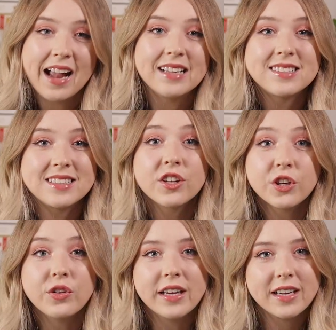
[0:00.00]
It's still
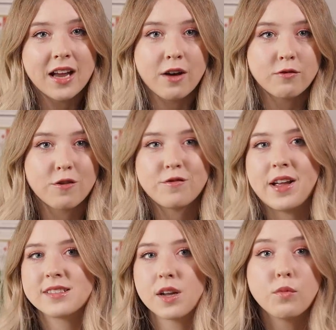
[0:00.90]
unique enough where
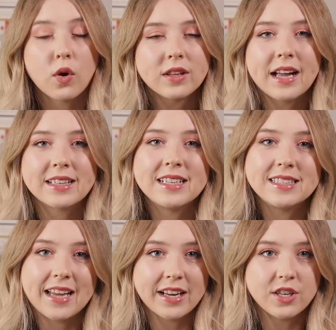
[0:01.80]
fans are more likely to
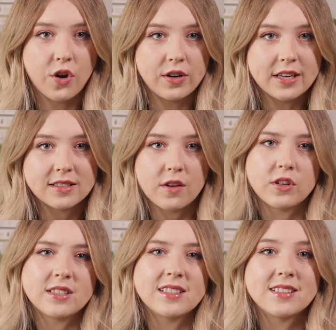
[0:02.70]
take notice
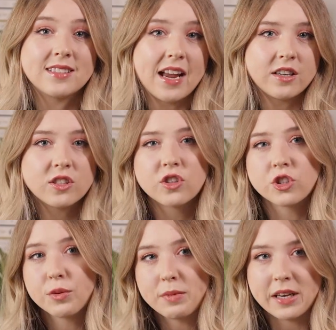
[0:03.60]
versus a standard
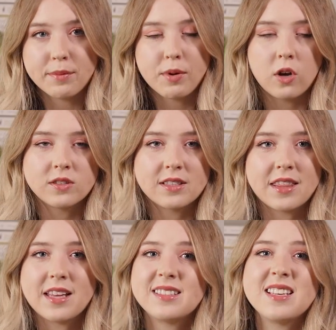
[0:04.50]
social media post that
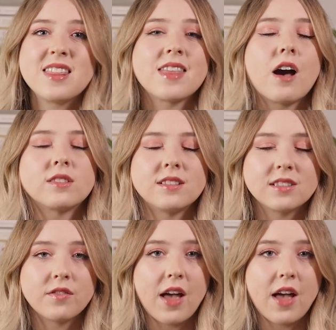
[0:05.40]
they see thousands of